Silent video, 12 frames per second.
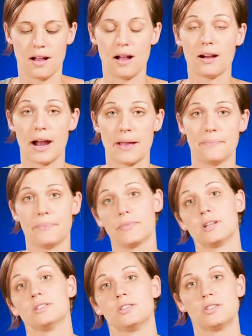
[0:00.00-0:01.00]
All right,
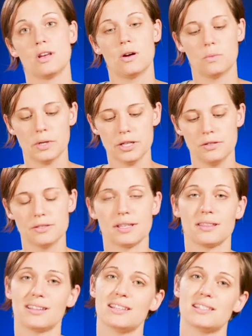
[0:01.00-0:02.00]
so we're
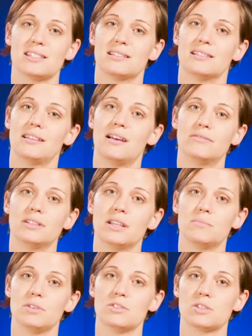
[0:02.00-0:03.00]
using this
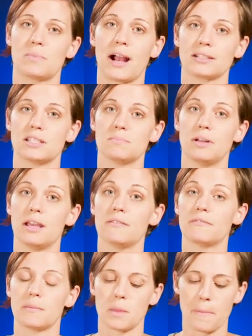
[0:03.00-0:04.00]
lovely abused practice plate
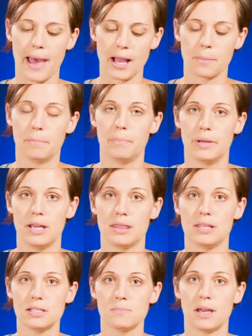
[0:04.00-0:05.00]
from the back,
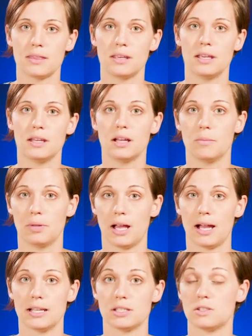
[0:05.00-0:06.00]
but this method
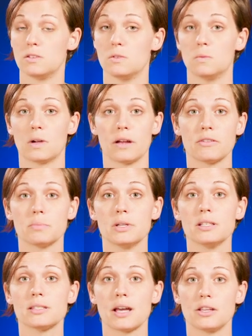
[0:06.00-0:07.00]
applies to whatever
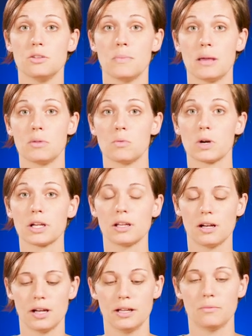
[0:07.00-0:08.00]
piece that you may be
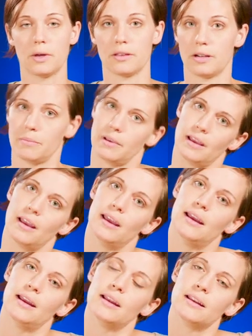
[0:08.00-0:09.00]
working on, whether it be
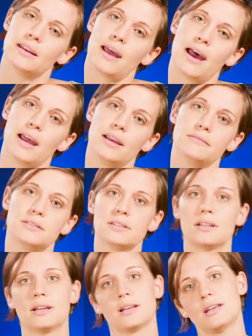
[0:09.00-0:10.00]

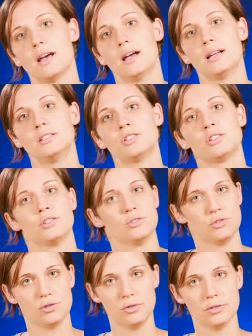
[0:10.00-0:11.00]
knives, guns,
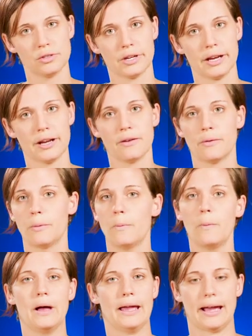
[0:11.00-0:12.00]
jewelry,
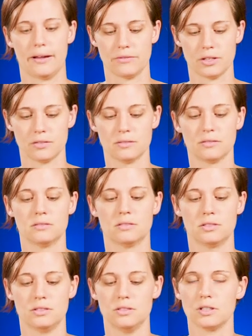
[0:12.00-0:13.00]
what have you.
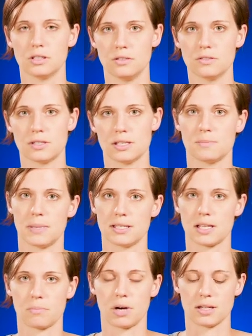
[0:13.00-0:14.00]
You can use this
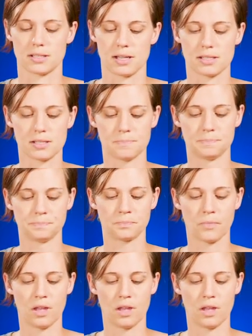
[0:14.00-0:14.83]
basic process.